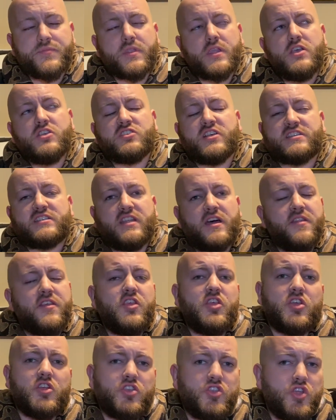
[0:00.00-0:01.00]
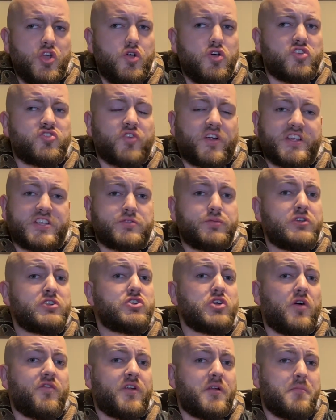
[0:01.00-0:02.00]
So that's another thing you can do is try to switch
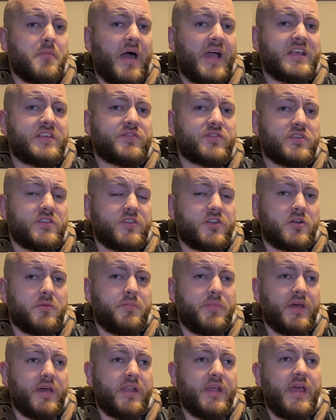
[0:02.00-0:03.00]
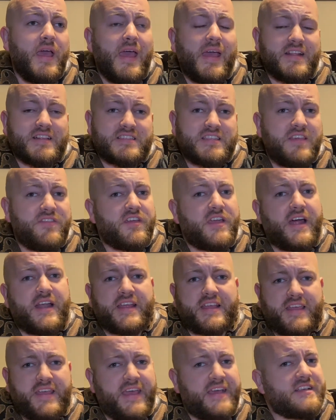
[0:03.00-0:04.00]
over to mice for a little bit and see if it kind
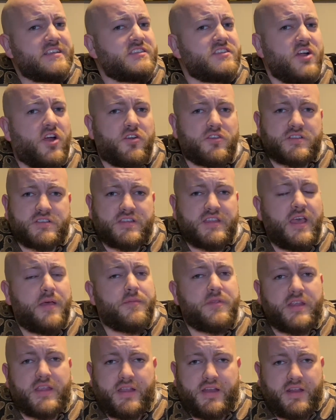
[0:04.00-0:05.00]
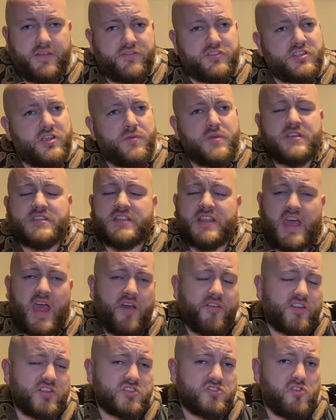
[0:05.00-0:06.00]
of kickstarts them into eating. For some reason, the
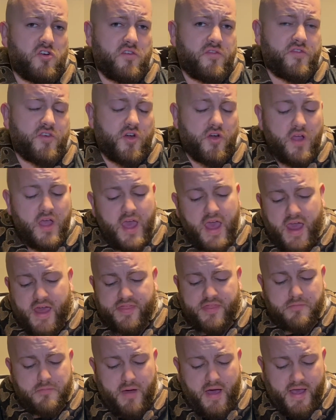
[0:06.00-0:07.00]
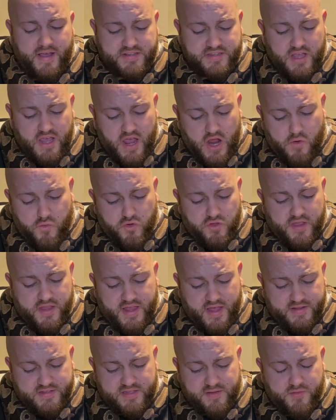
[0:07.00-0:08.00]
African soft fur and the mice, it really
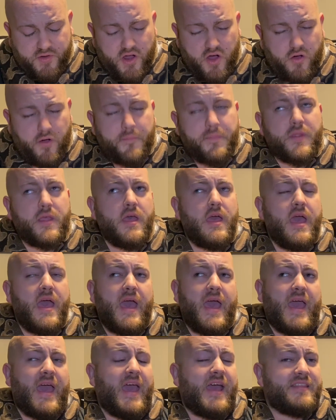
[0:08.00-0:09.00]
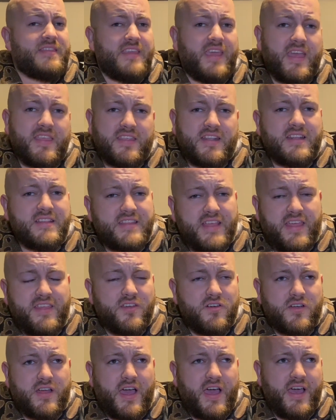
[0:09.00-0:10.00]
gets them going. At the end of the day,
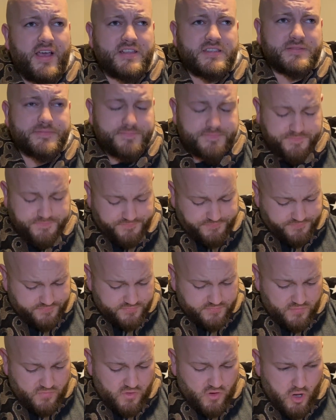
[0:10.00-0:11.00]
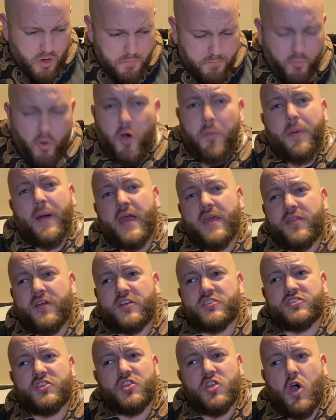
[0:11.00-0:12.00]
though, guys, ball
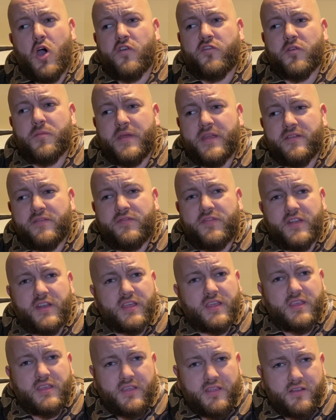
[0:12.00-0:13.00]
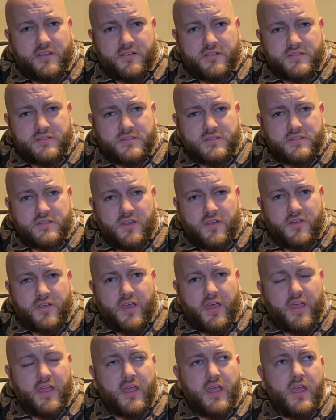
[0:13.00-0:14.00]
pythons are known for being finicky eaters,
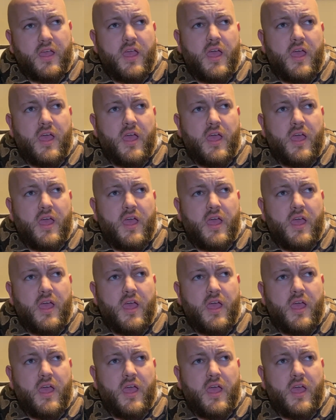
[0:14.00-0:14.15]
okay?